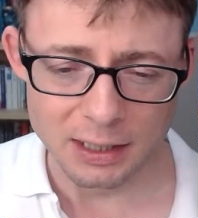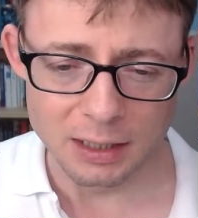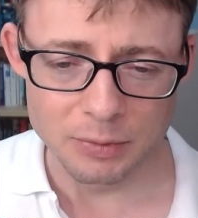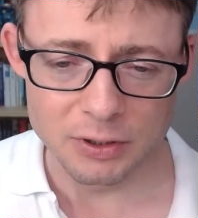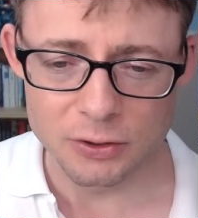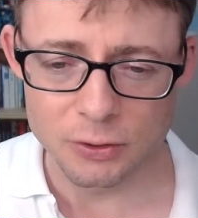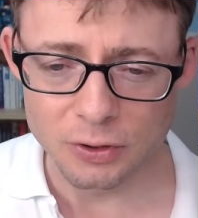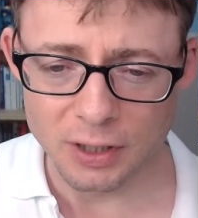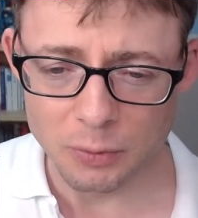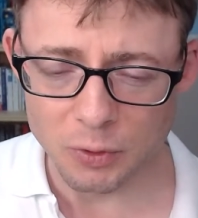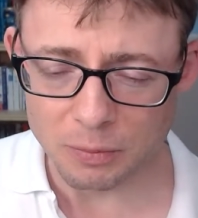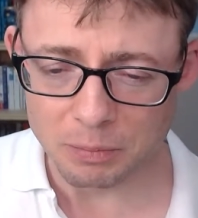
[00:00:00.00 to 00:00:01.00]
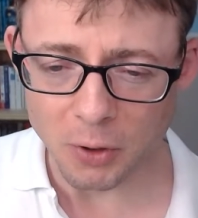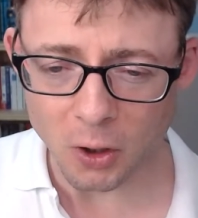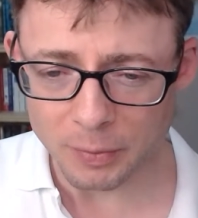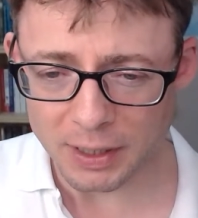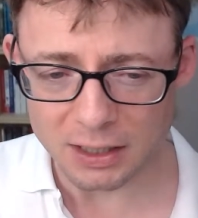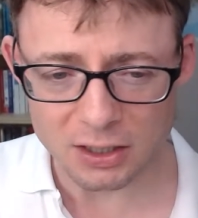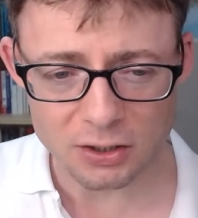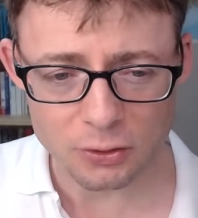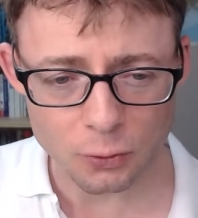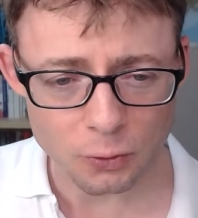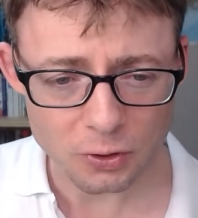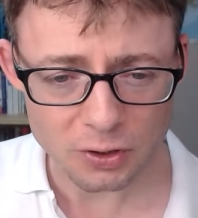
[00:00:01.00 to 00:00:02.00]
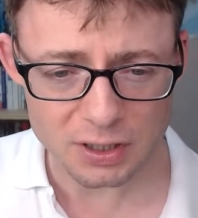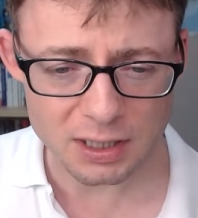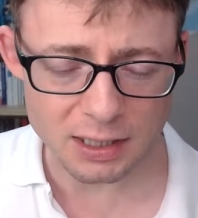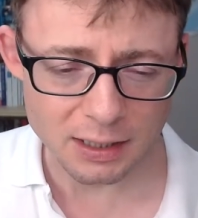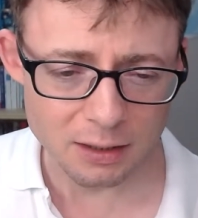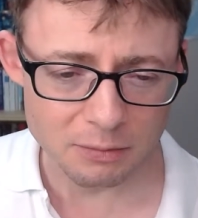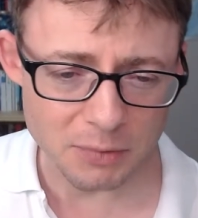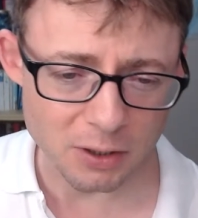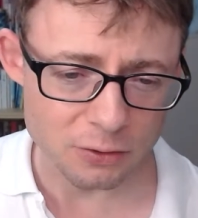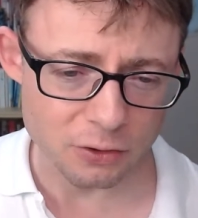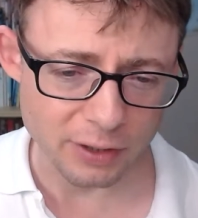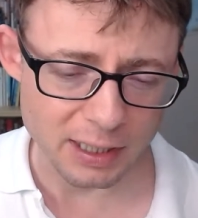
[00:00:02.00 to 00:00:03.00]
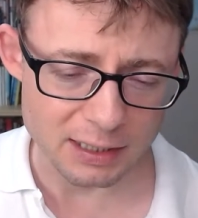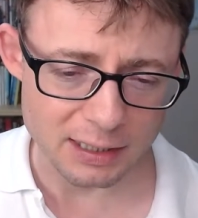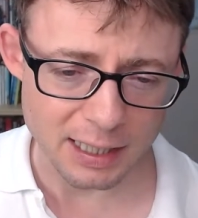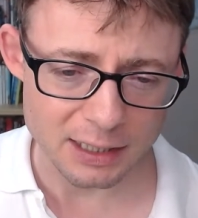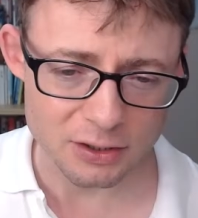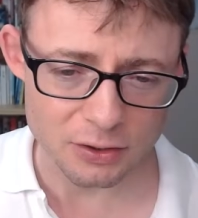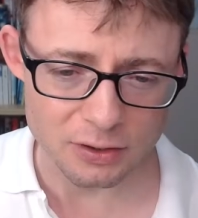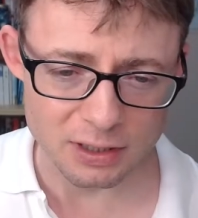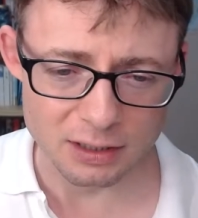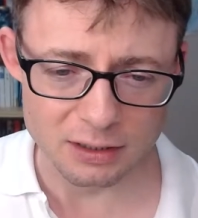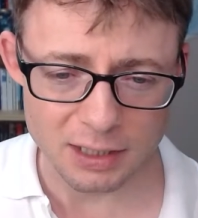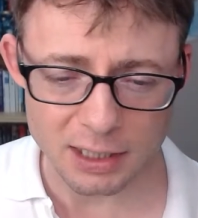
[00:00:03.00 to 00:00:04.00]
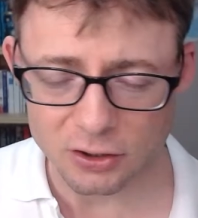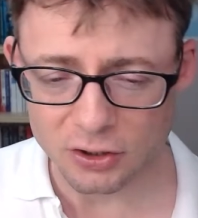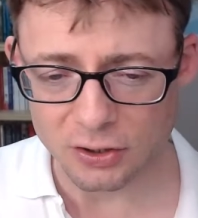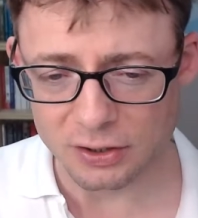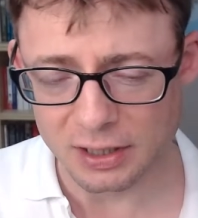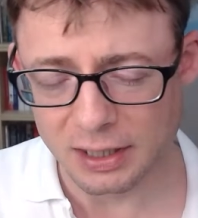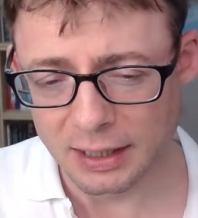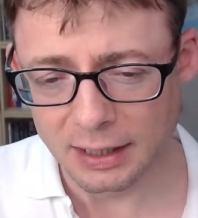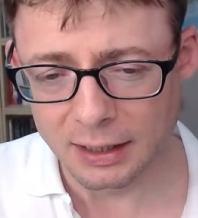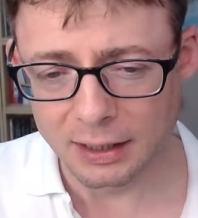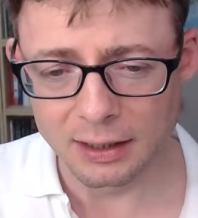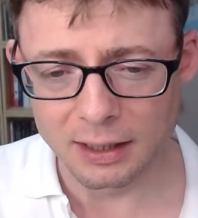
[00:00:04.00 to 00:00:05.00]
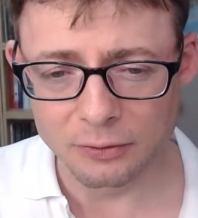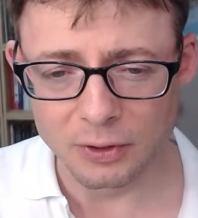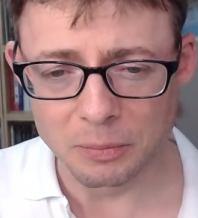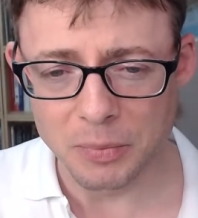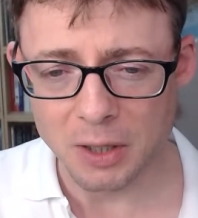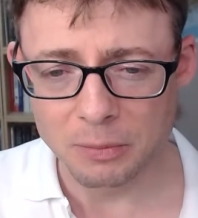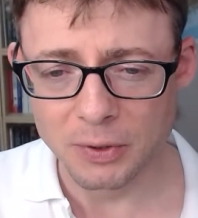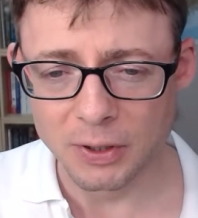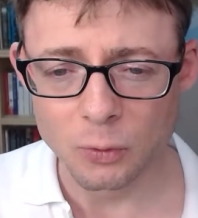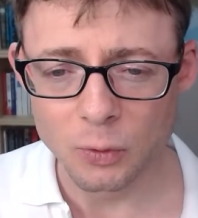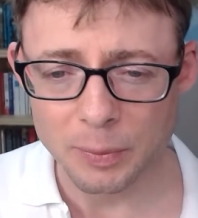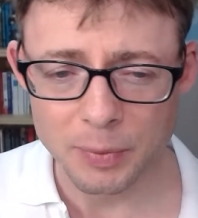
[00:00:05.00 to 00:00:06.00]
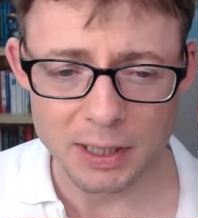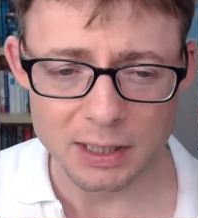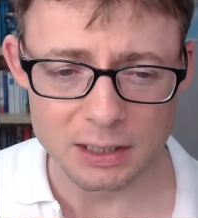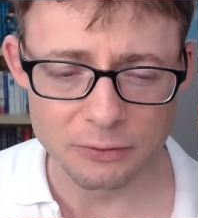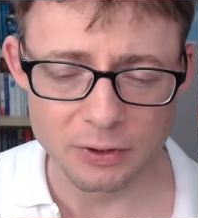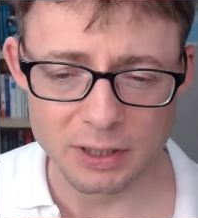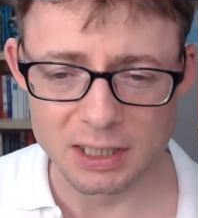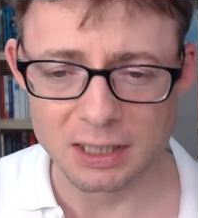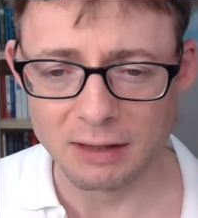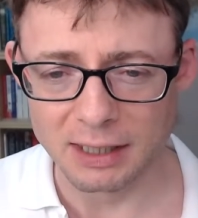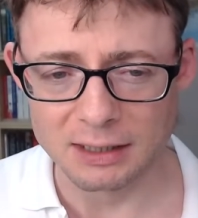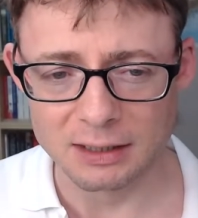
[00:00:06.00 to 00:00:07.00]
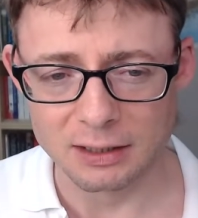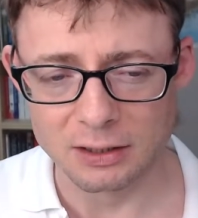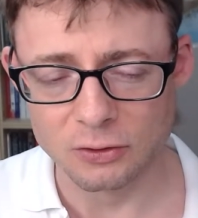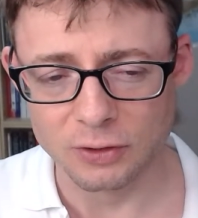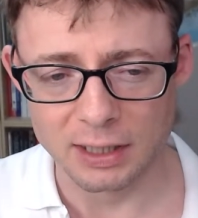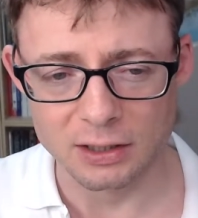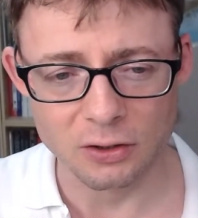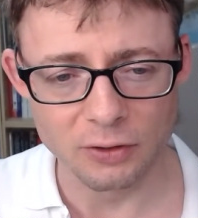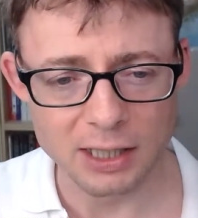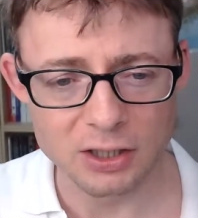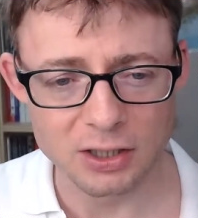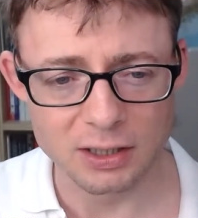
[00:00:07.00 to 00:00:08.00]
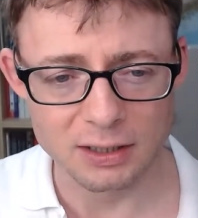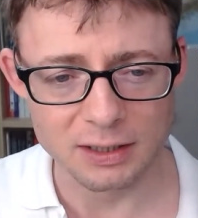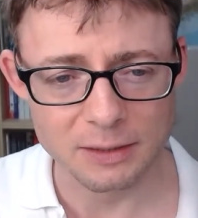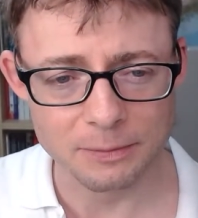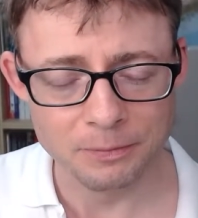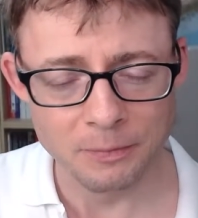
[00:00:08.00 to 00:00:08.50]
but soon they were bombing schools, murdering dancers and teachers, and giving public whippings for the slightest transgressions.